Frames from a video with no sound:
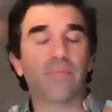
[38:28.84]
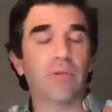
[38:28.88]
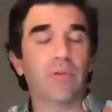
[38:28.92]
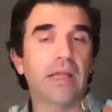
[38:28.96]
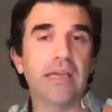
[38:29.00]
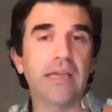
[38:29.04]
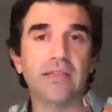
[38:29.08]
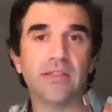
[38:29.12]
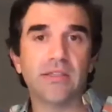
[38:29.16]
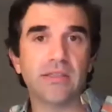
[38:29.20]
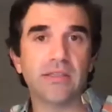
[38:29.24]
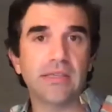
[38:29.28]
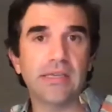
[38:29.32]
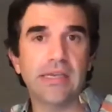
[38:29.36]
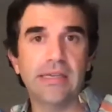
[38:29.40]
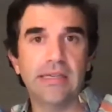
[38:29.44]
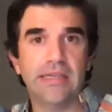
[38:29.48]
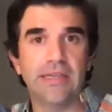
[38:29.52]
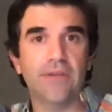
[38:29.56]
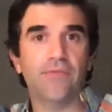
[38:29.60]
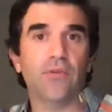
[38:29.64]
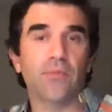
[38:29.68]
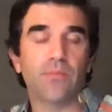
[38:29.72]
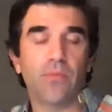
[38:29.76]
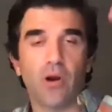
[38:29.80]
place in
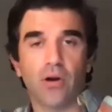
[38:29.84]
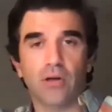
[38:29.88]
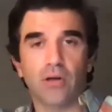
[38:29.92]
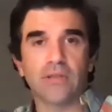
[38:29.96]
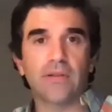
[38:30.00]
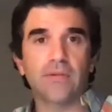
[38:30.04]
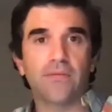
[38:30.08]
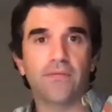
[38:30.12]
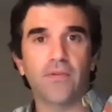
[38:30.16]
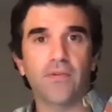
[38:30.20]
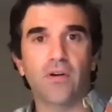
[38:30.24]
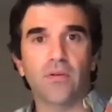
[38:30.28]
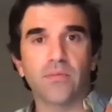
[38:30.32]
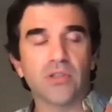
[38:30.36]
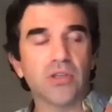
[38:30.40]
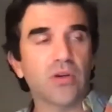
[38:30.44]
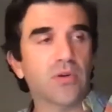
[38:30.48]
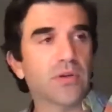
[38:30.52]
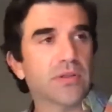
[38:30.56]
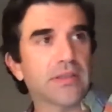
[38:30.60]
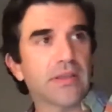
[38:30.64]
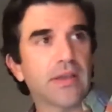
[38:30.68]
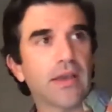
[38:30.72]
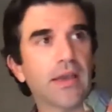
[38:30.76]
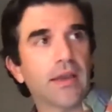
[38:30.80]
different parts of the film. So
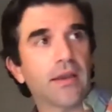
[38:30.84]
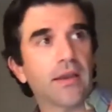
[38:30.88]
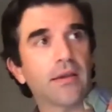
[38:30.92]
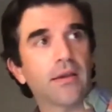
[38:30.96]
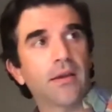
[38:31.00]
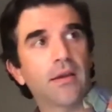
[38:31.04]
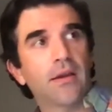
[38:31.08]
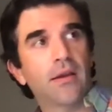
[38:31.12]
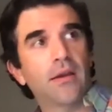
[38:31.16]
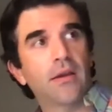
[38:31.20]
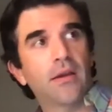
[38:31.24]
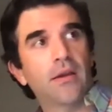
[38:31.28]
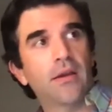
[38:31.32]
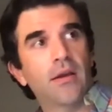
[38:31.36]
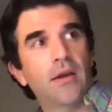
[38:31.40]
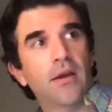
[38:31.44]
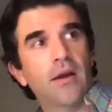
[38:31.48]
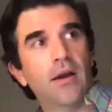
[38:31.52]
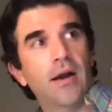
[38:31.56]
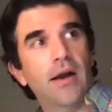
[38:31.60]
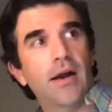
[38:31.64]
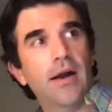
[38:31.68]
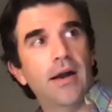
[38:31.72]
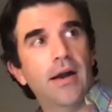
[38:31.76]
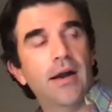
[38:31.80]
it's like
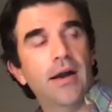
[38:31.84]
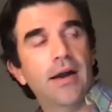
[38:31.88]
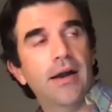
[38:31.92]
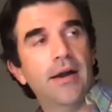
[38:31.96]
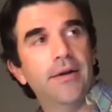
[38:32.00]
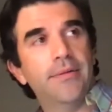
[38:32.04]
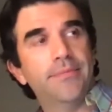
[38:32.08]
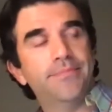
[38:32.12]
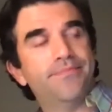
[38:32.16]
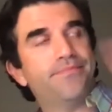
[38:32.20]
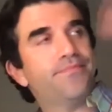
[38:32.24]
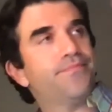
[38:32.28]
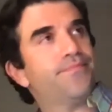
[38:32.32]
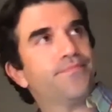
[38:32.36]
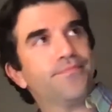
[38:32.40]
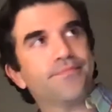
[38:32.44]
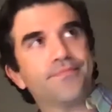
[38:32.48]
um,